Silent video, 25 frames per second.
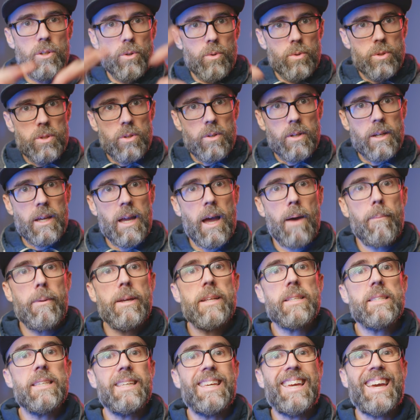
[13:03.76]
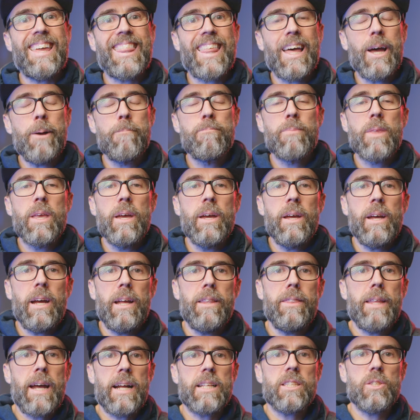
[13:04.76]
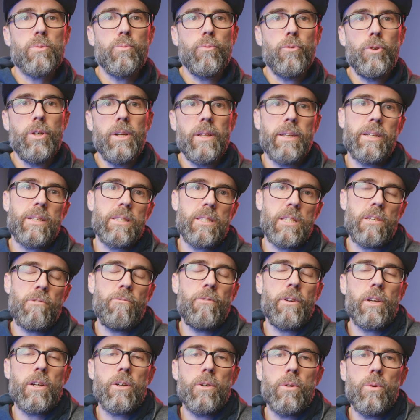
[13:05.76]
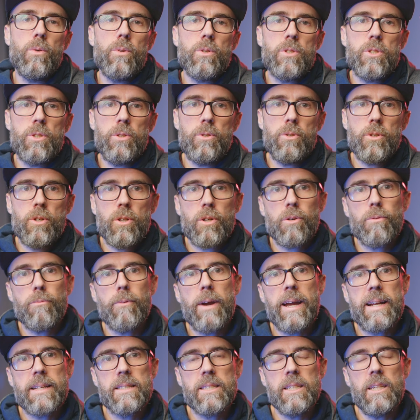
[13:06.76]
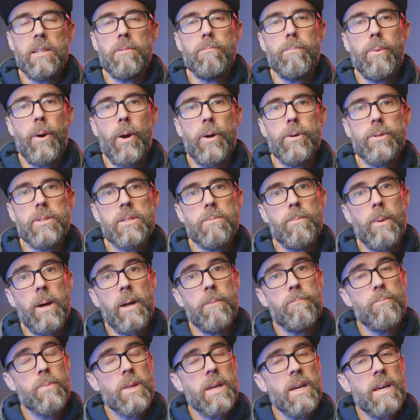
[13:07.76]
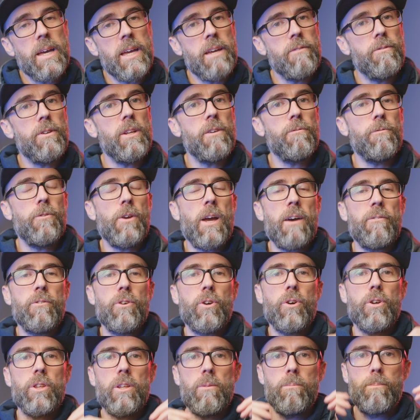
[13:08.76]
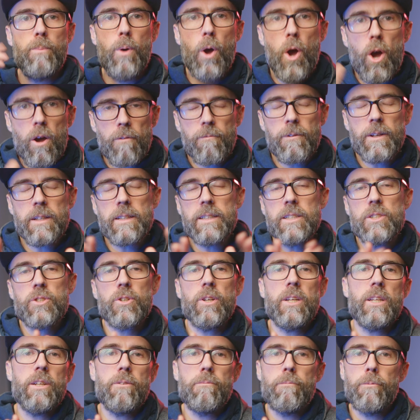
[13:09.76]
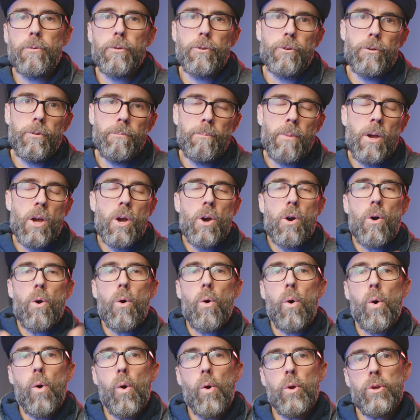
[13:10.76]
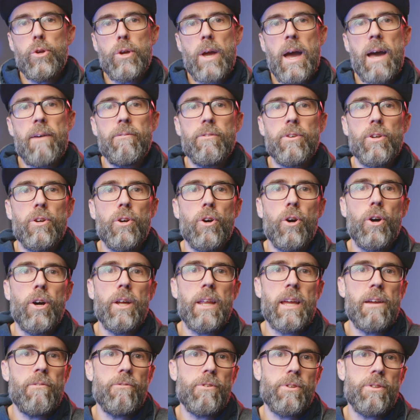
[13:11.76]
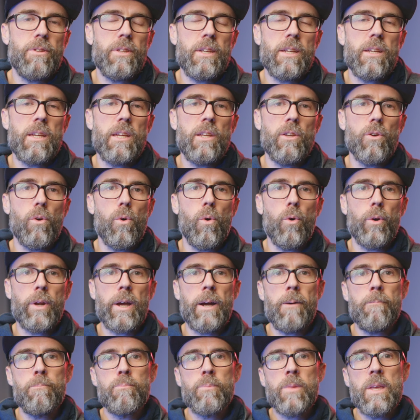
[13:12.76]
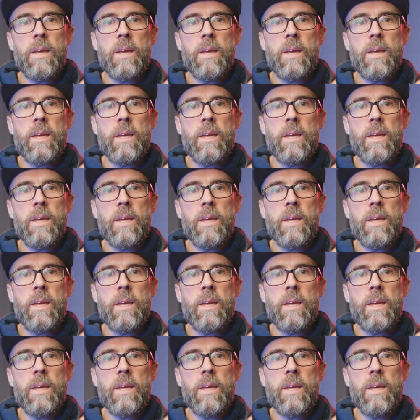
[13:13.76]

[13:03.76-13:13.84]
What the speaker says: all sort of coming together, and that's really difficult to correct in post. But even if you haven't got the perfectly treated room, or you haven't got everything in order